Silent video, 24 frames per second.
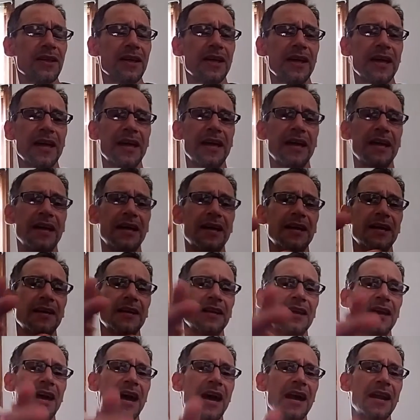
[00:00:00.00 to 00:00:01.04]
and
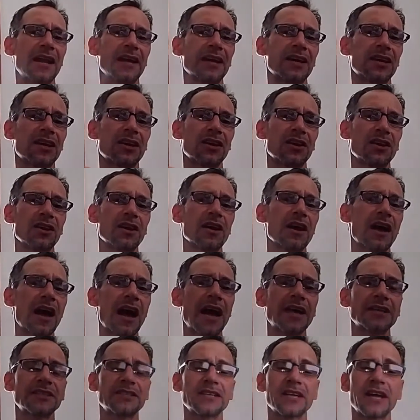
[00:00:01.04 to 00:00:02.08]
how they
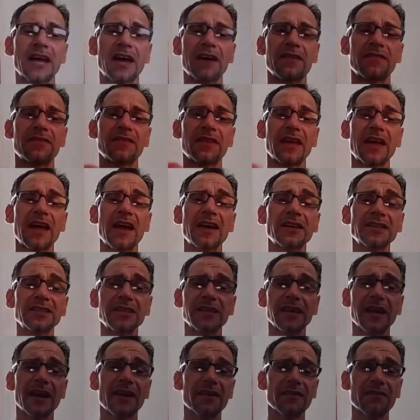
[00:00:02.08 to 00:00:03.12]
actually
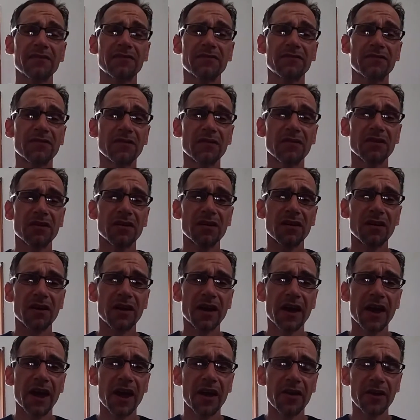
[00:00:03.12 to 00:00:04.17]
have
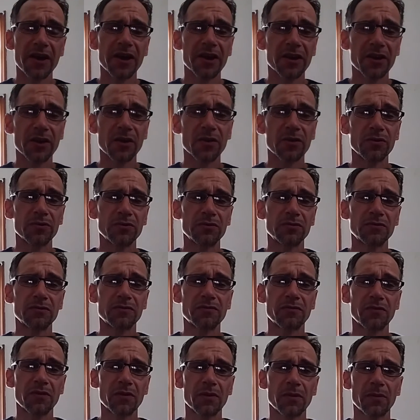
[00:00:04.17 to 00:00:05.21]
area codes
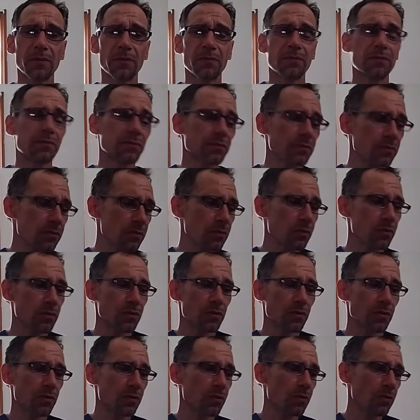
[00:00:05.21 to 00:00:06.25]
from
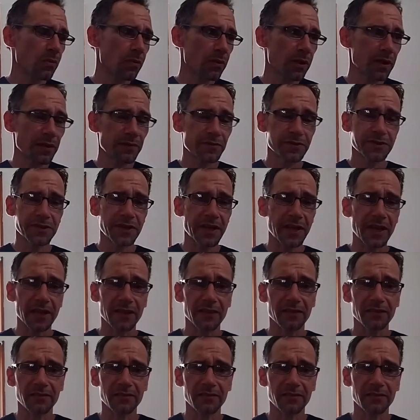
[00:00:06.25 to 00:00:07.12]
whatever state.